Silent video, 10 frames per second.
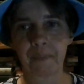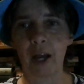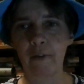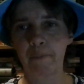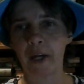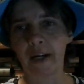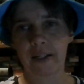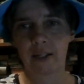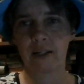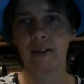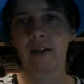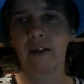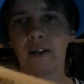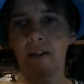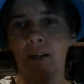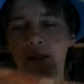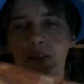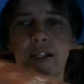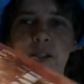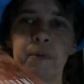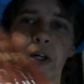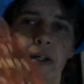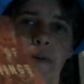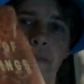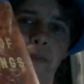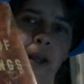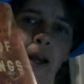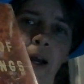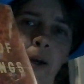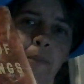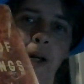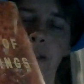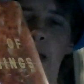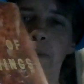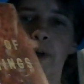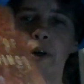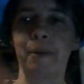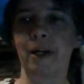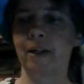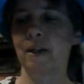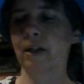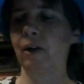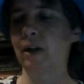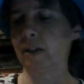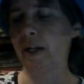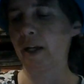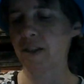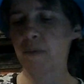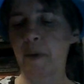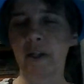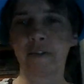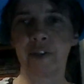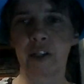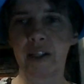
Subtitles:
I've picked this book, my library book currently, A Spell of Good